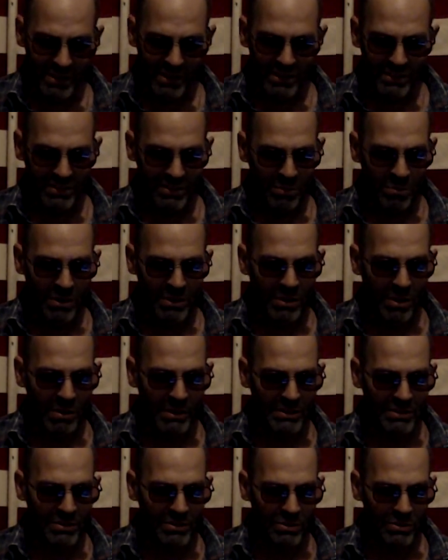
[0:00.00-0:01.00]
So we're
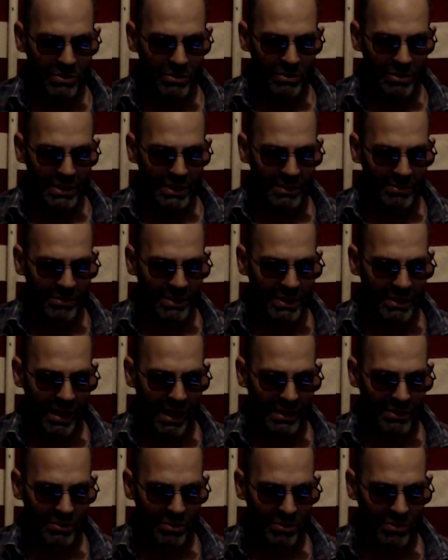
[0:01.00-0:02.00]
going to use, and I
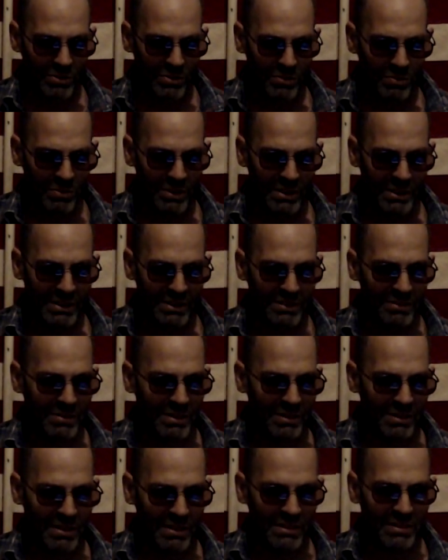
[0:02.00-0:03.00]
told you
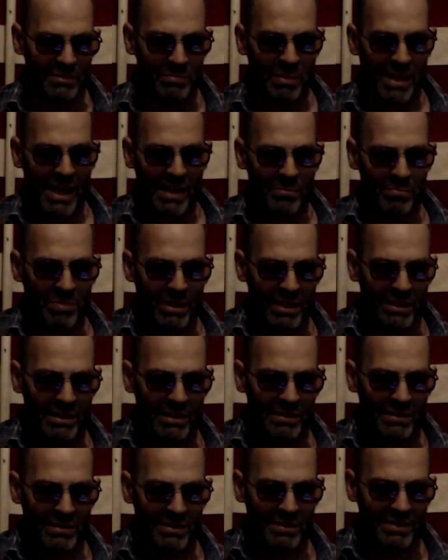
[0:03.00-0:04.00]
it's patent pending.
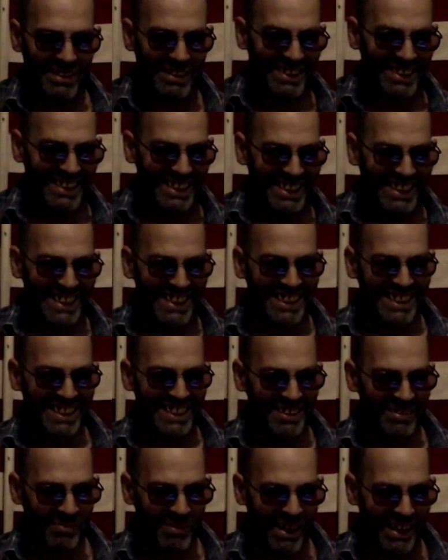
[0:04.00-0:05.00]

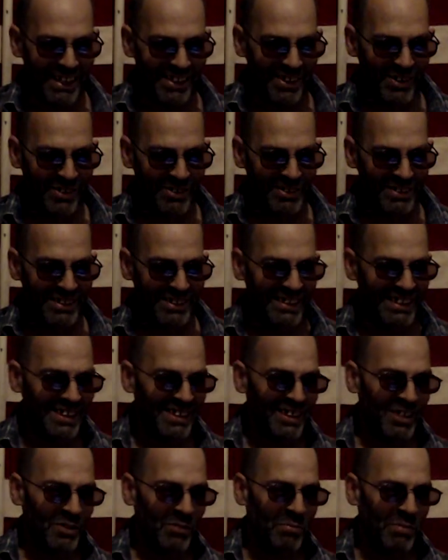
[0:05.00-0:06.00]
It's my own
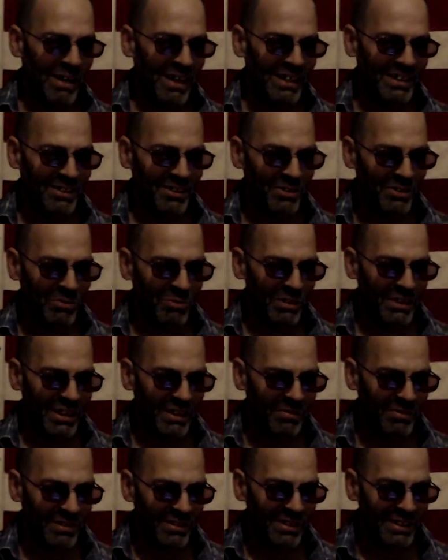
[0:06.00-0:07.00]

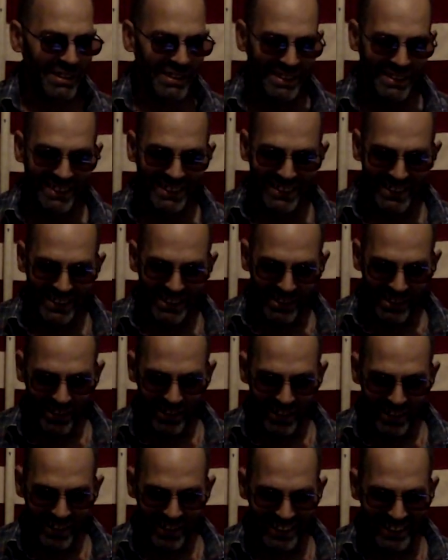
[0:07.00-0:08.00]
whatever, all
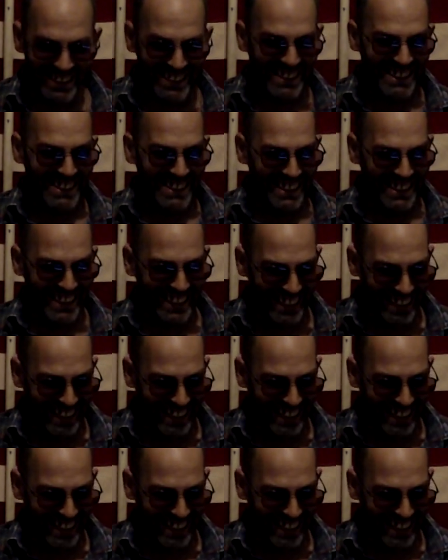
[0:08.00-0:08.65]
right?